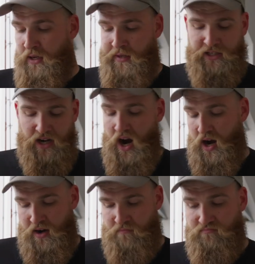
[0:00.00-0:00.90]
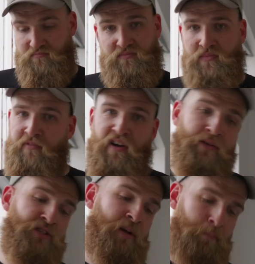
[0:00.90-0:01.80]
These are
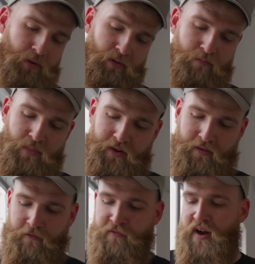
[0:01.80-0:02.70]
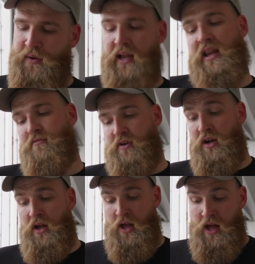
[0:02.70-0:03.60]
very simple but very
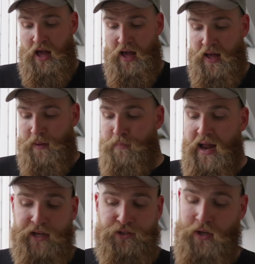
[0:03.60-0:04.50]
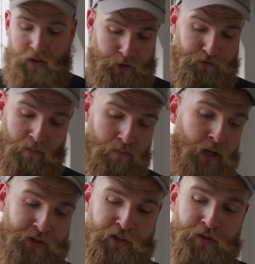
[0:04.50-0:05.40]
clever bags you can use for a
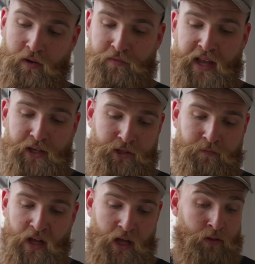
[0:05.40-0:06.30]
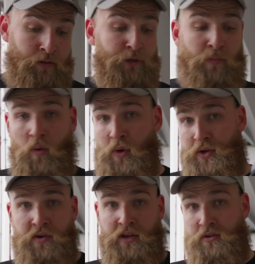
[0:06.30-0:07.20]
multitude of things. The small
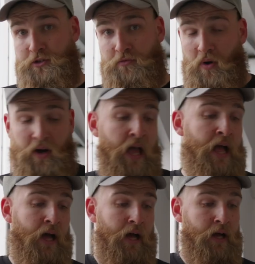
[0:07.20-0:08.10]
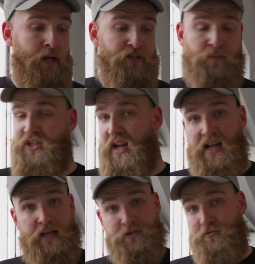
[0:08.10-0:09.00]
one you can use for some
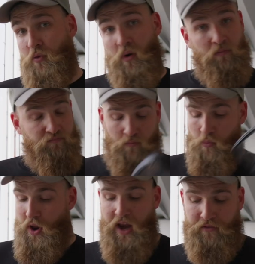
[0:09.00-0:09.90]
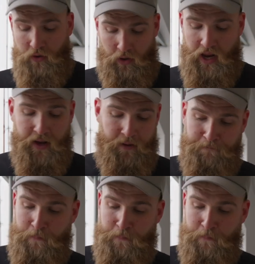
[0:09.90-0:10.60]
jigheads, for whatever you like.